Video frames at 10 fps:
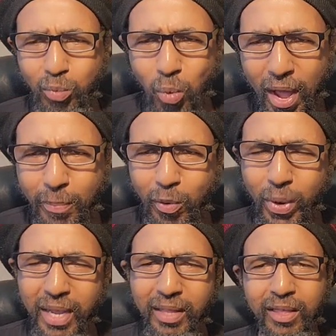wipe
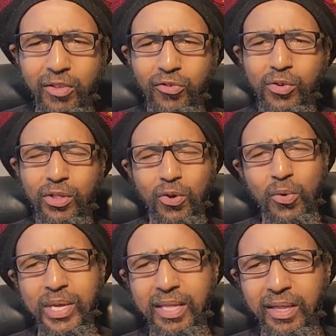away this history
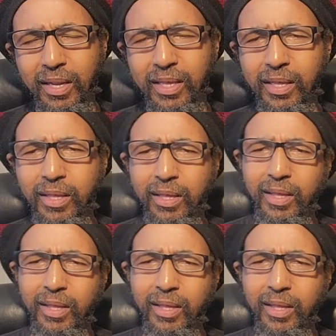so easily.